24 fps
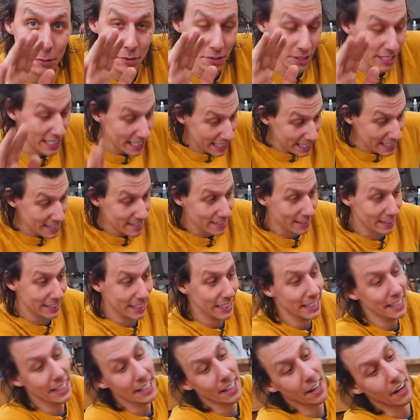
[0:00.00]
to
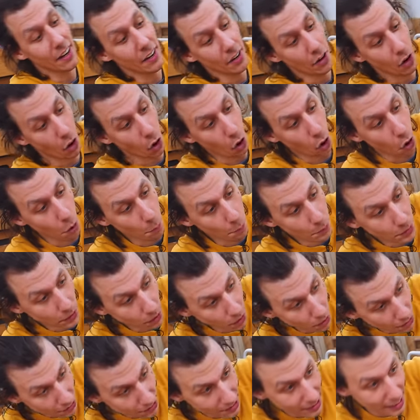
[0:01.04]
easily open the
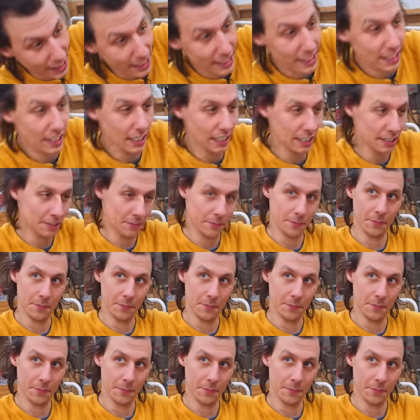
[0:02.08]
whole thing the